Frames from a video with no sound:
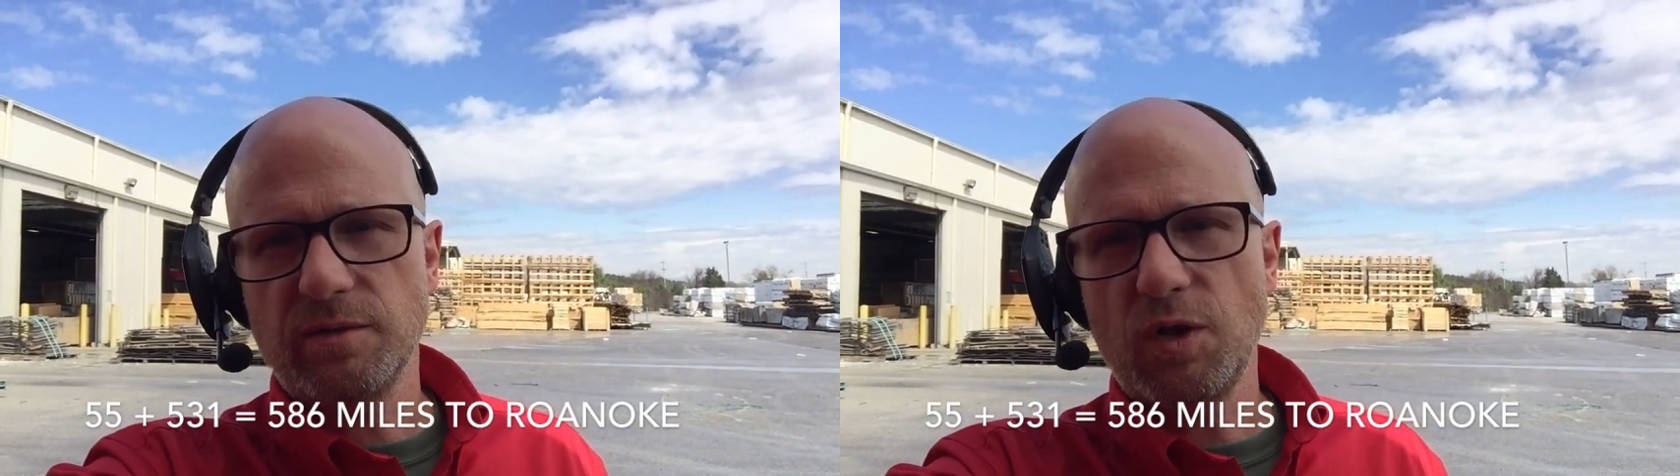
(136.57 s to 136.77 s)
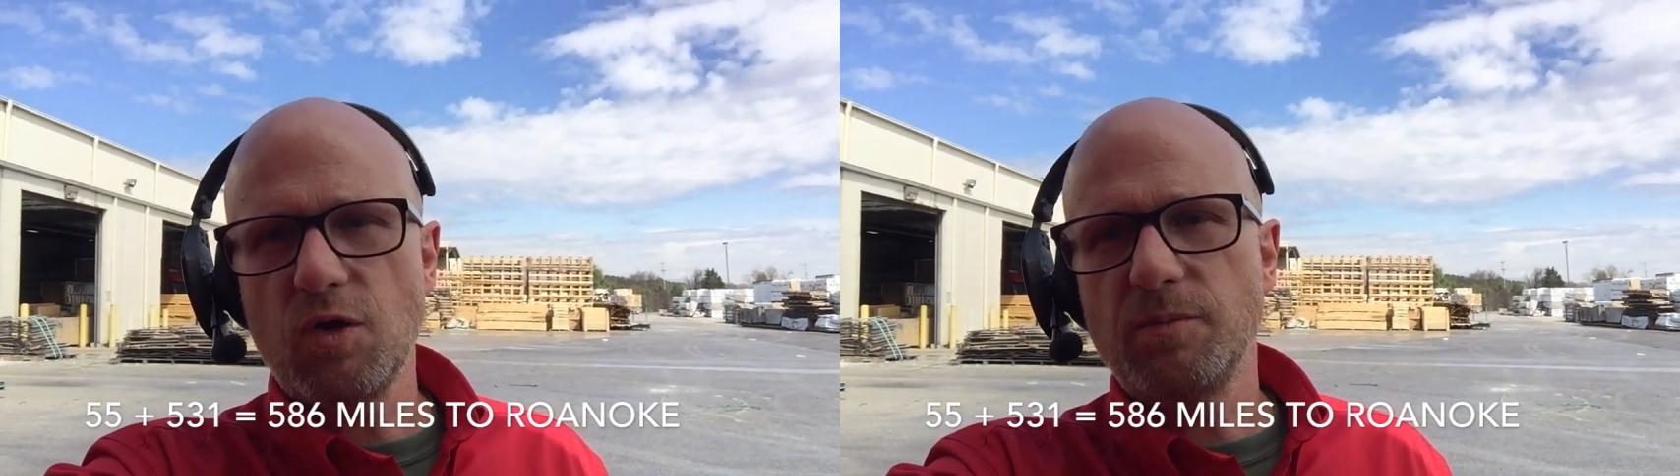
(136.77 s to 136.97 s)

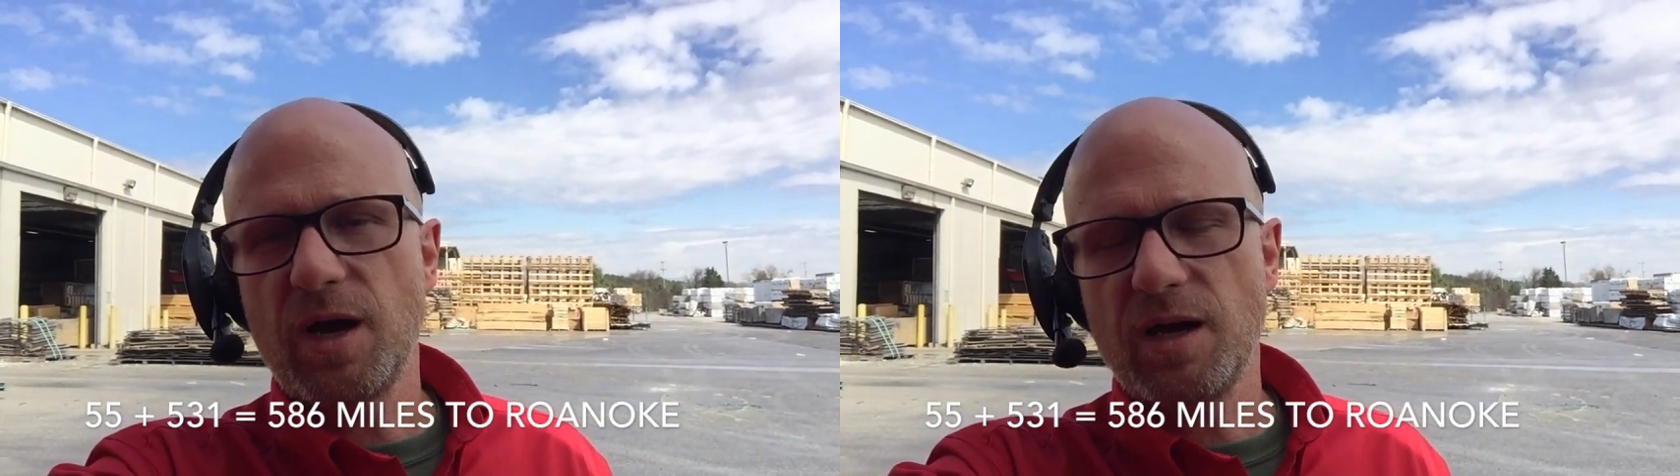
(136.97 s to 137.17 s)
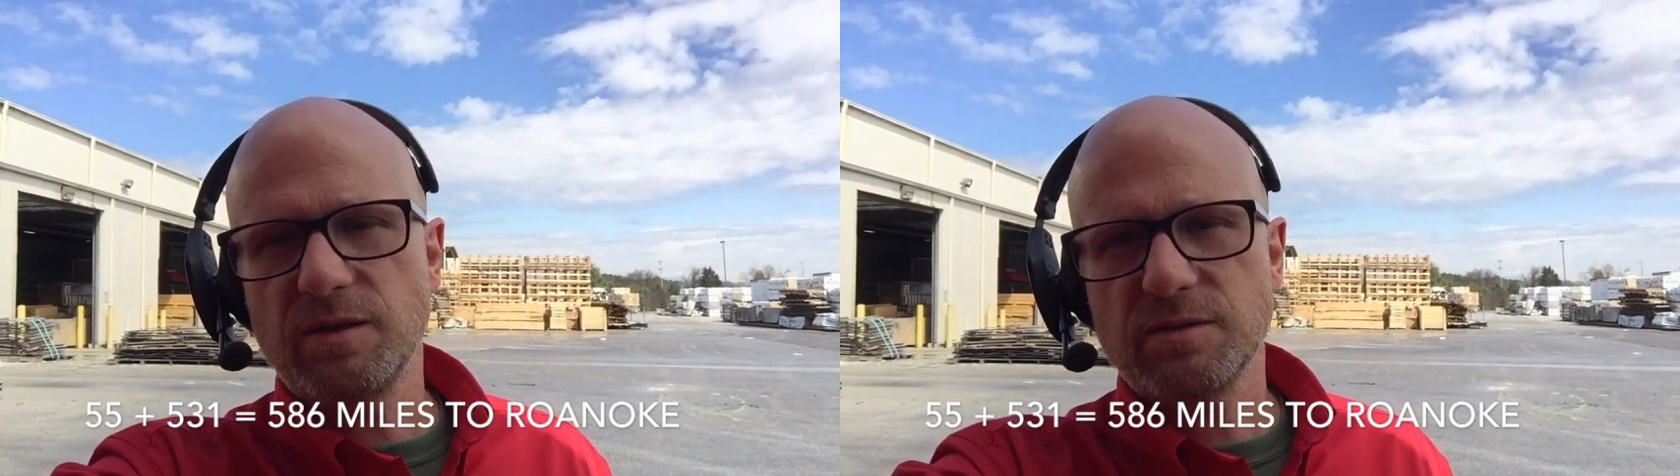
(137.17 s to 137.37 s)
load
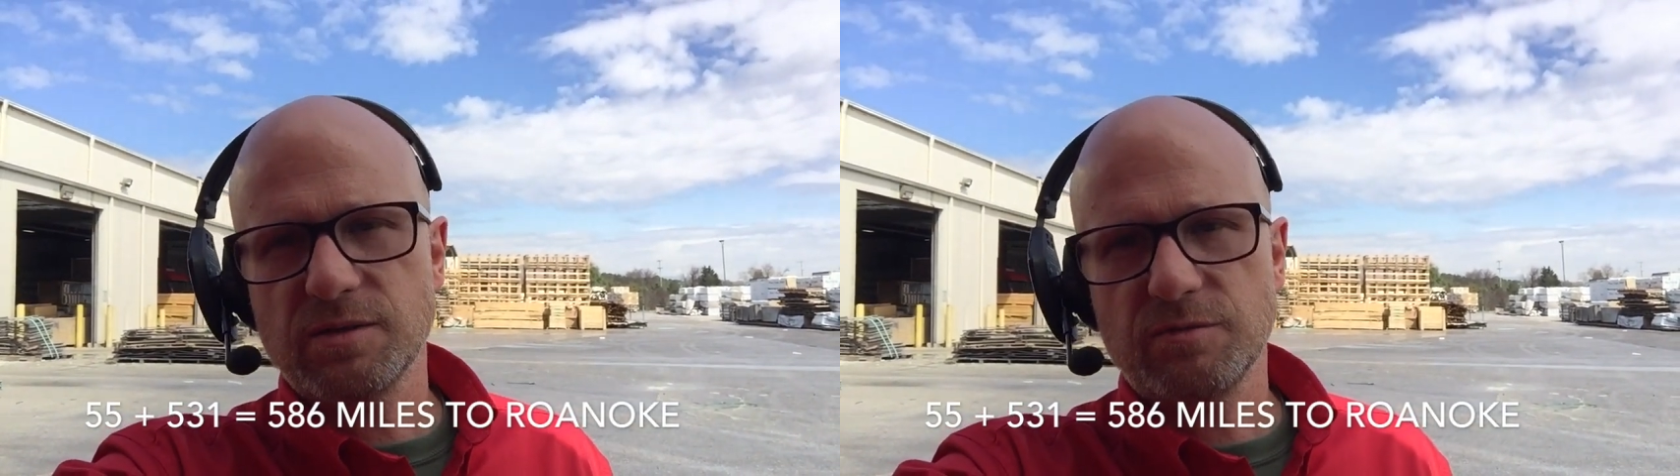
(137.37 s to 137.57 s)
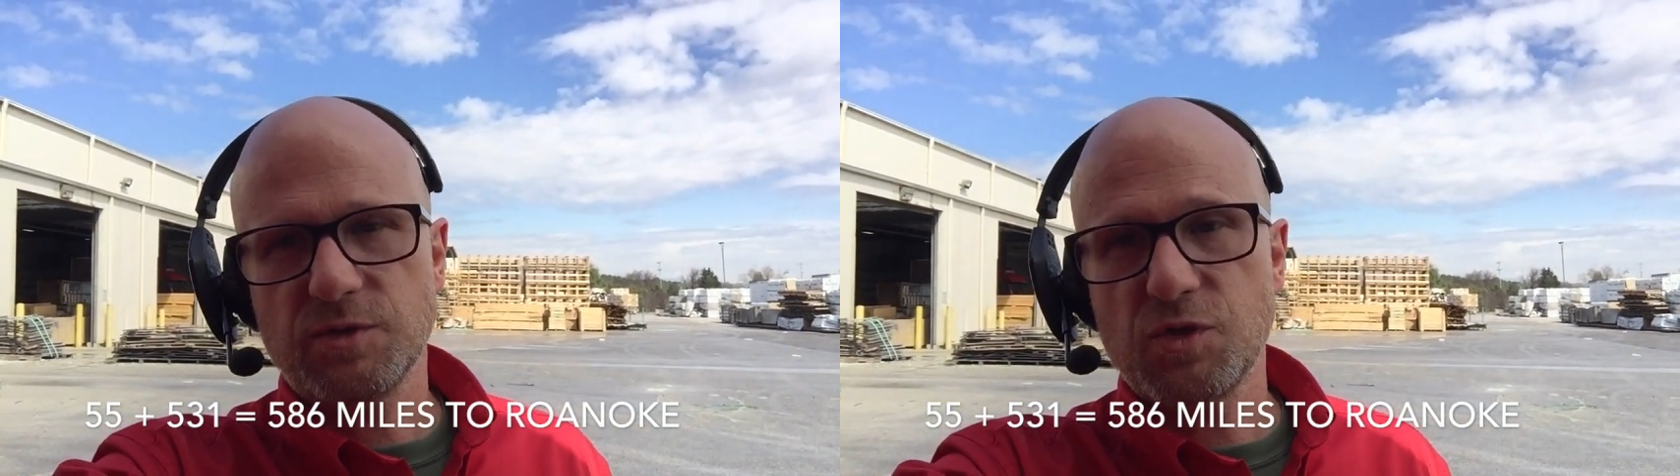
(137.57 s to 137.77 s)

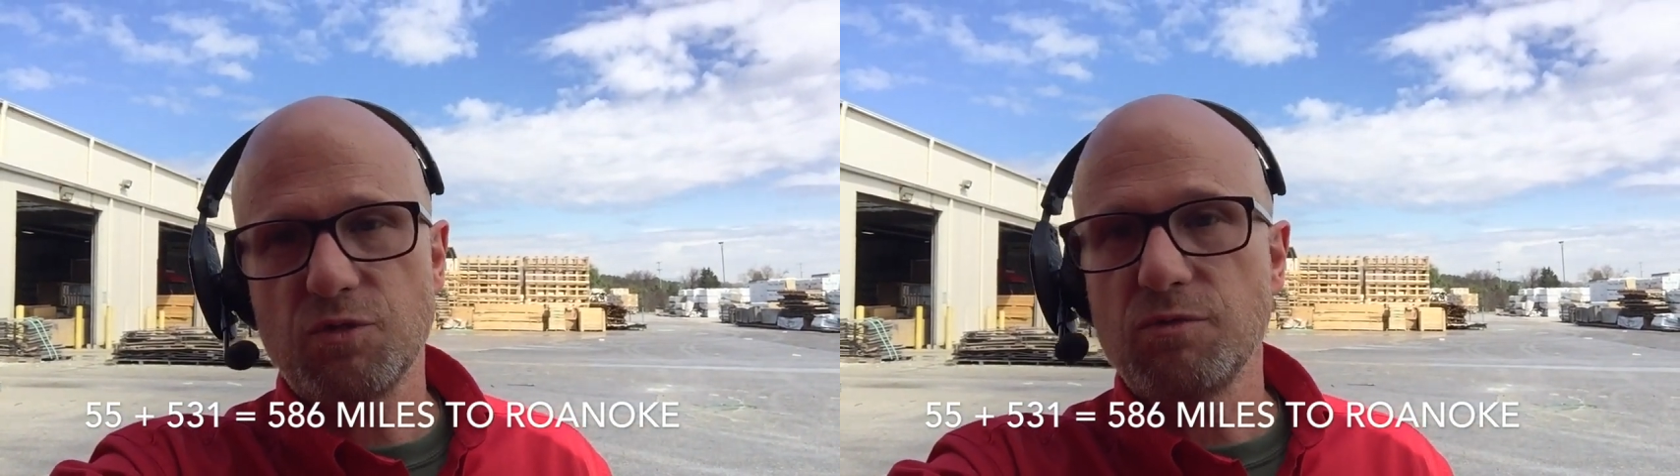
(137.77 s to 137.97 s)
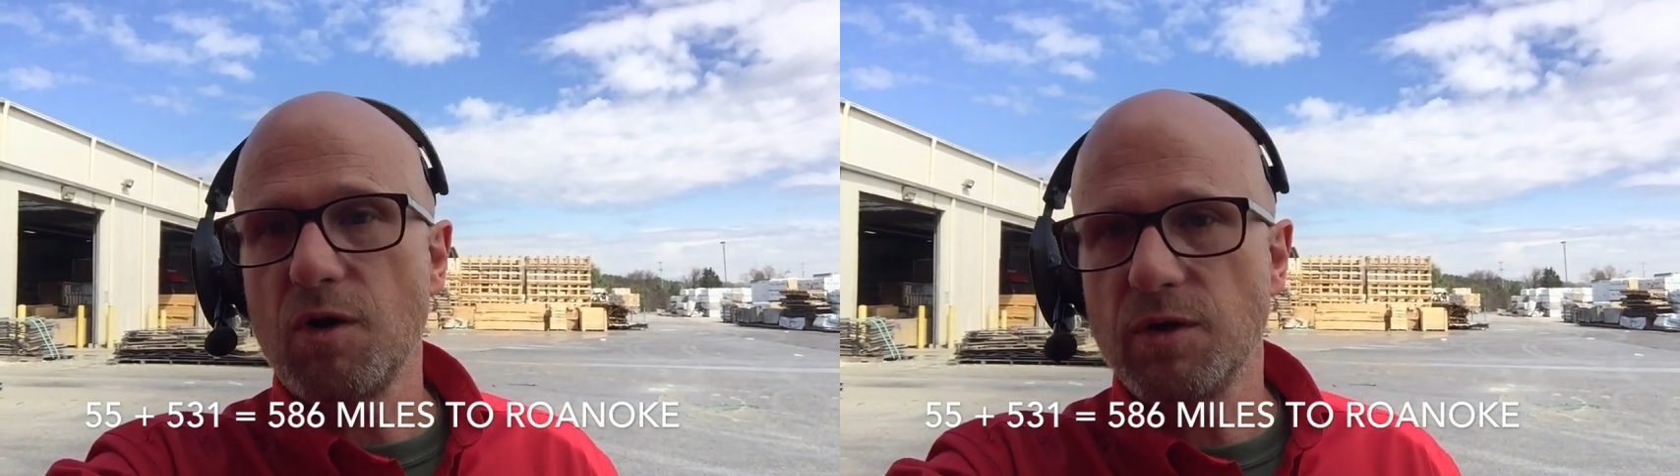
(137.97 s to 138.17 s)
miles to
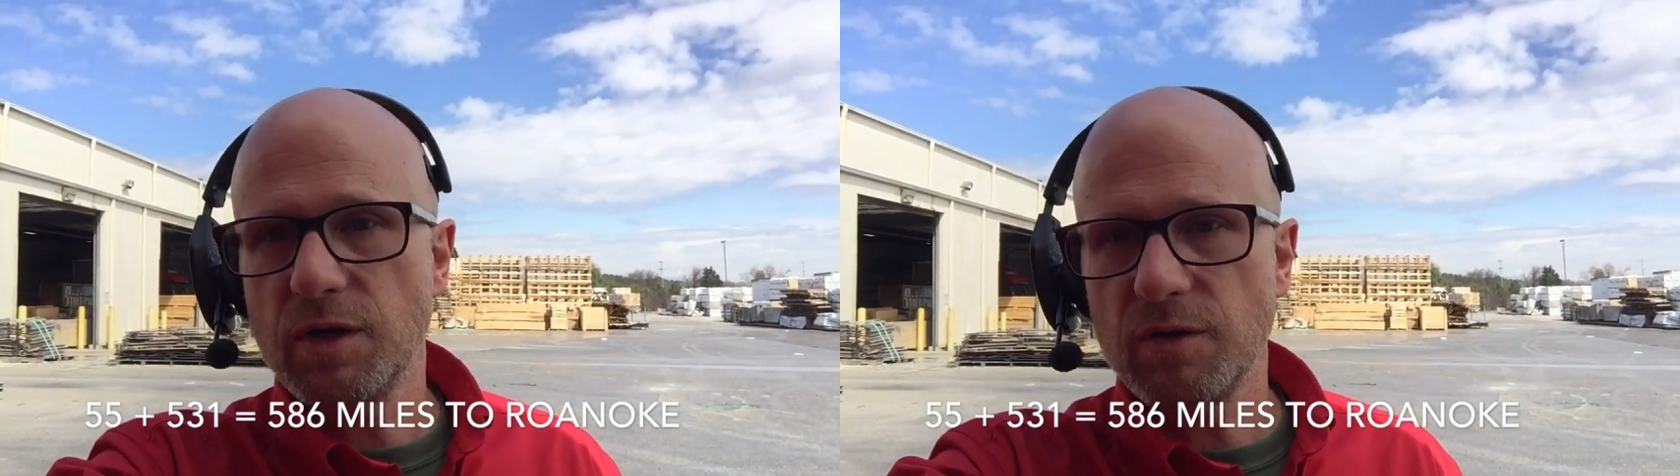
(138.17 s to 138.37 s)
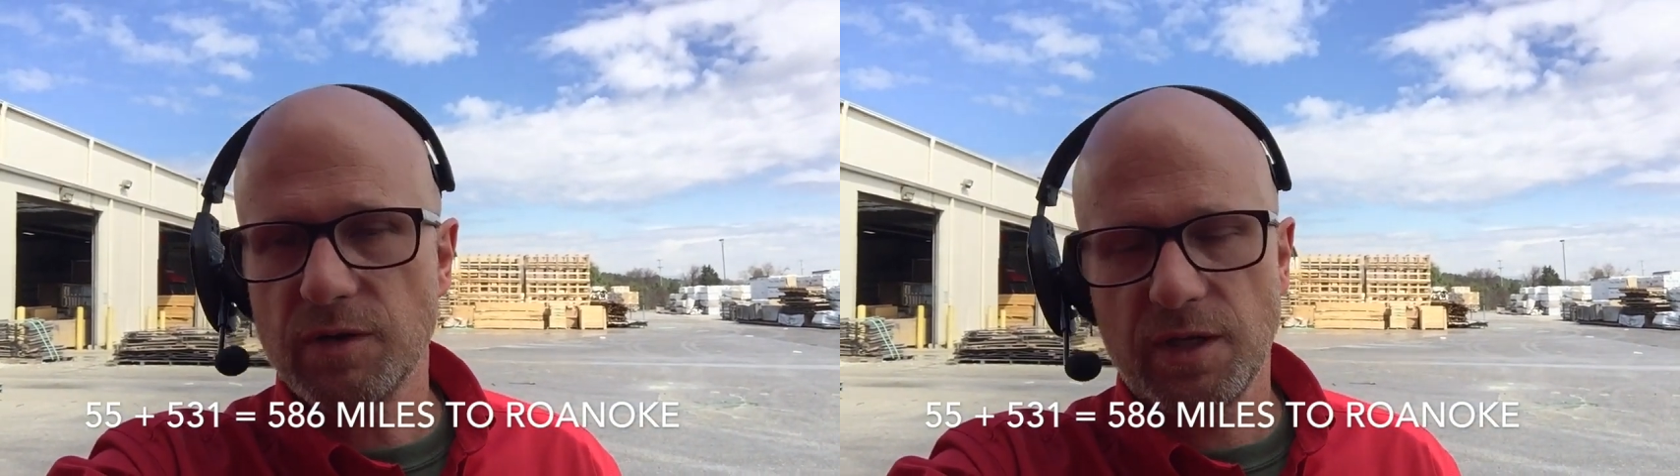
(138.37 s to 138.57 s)

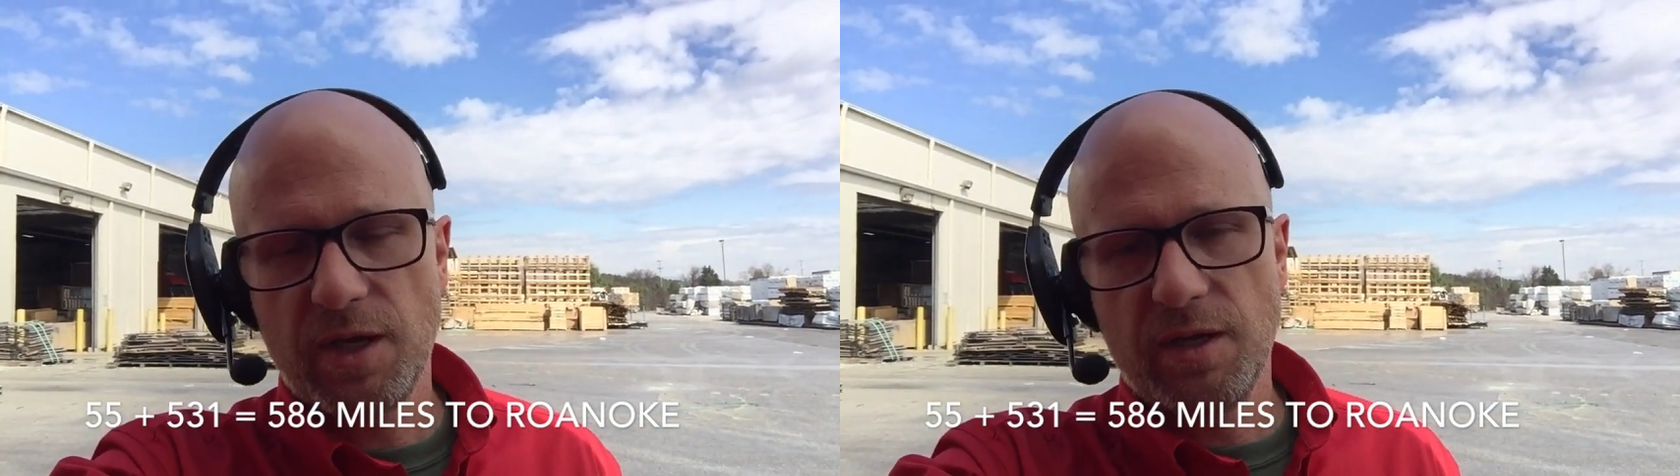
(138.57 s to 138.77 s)
Roanoke,